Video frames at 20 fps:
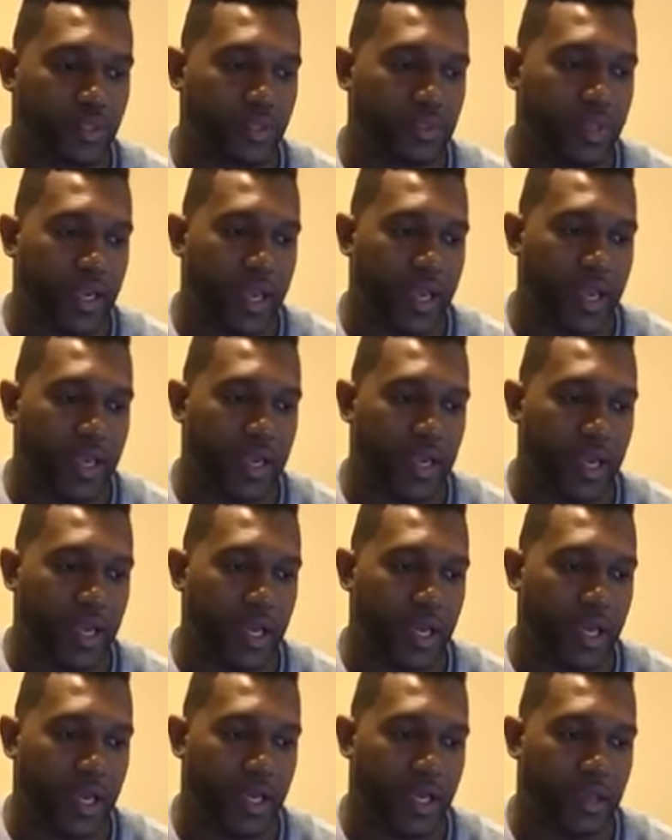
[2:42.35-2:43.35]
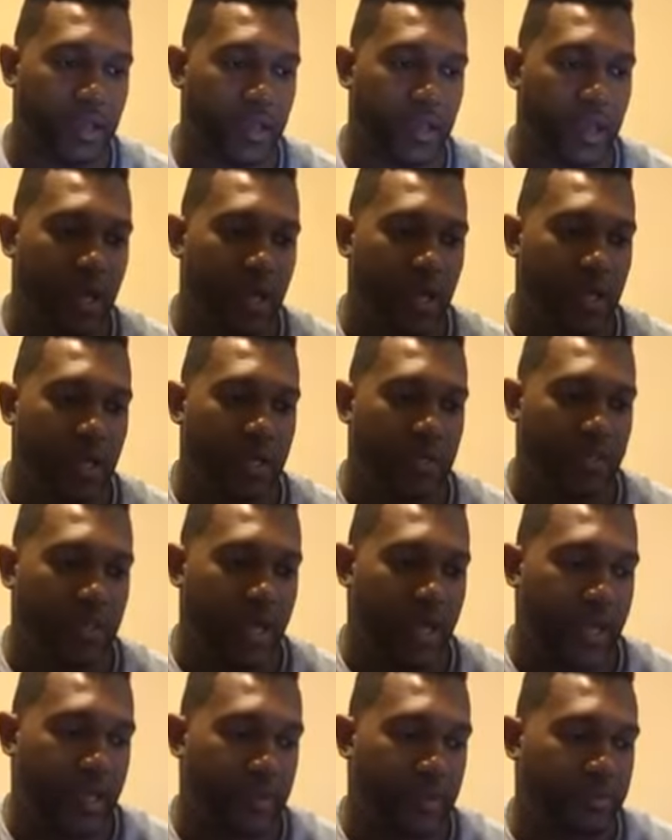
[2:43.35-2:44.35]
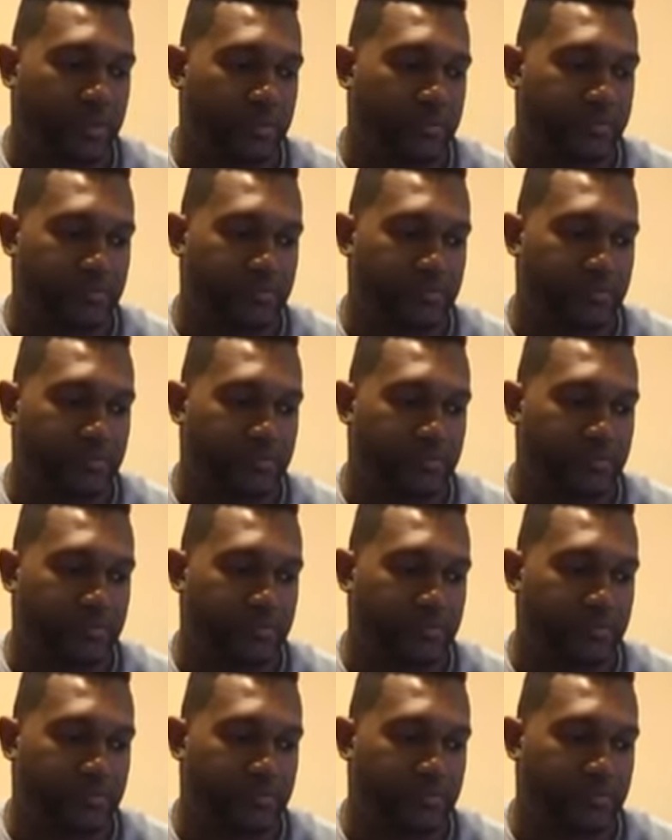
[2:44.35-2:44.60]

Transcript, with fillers: that, uh, that